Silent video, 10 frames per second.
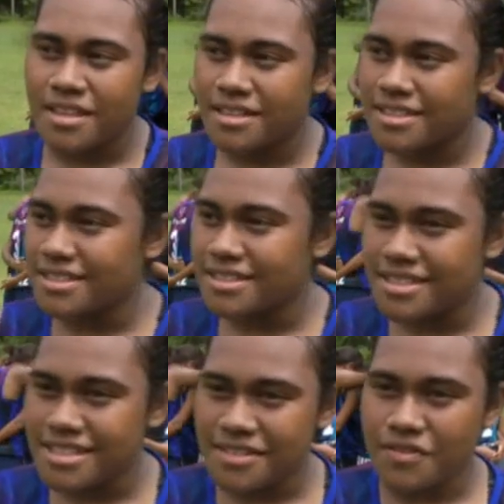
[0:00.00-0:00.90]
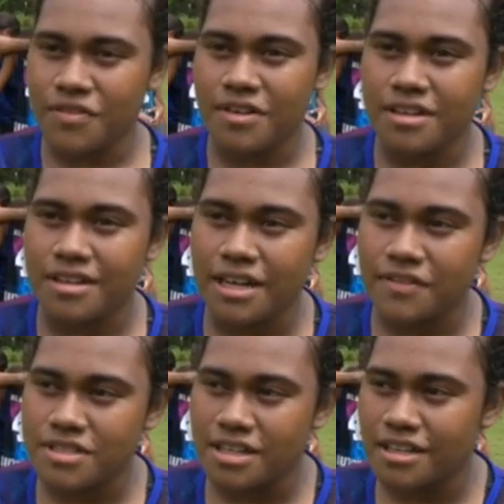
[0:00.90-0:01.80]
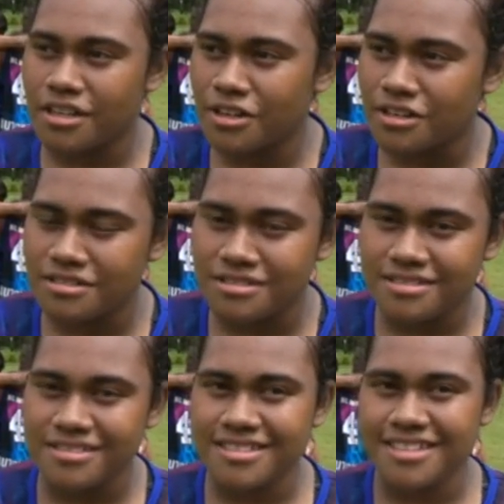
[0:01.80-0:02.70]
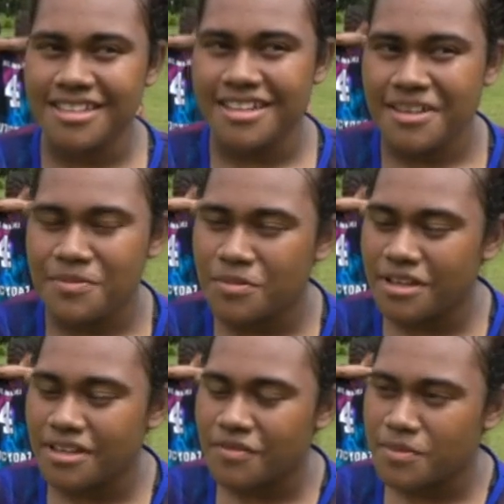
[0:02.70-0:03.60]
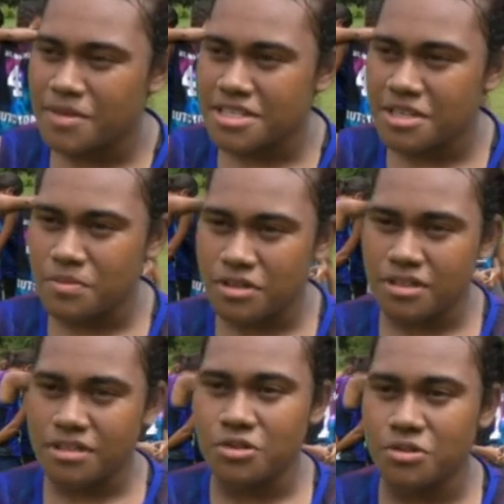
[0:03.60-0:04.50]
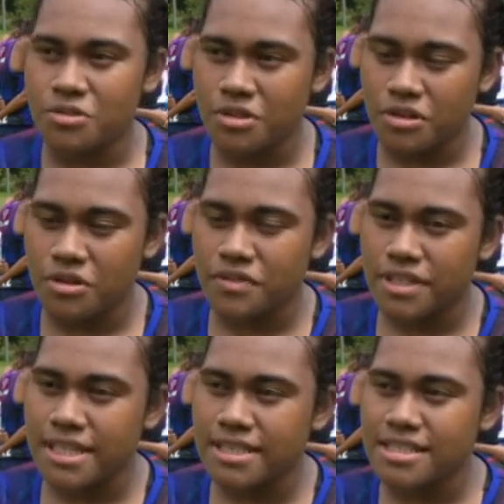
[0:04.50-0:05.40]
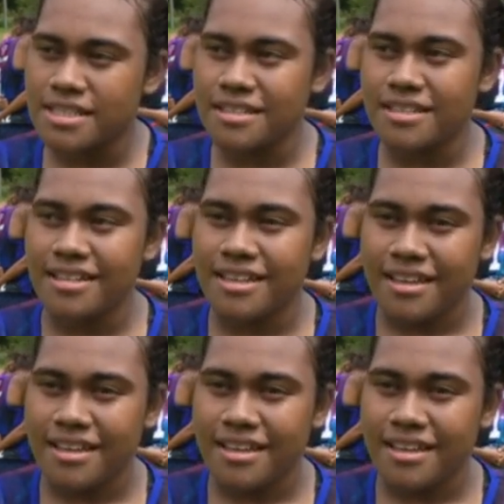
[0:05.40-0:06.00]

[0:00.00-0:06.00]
the girls, for after a long break from basketball due to the COVID-19, uh,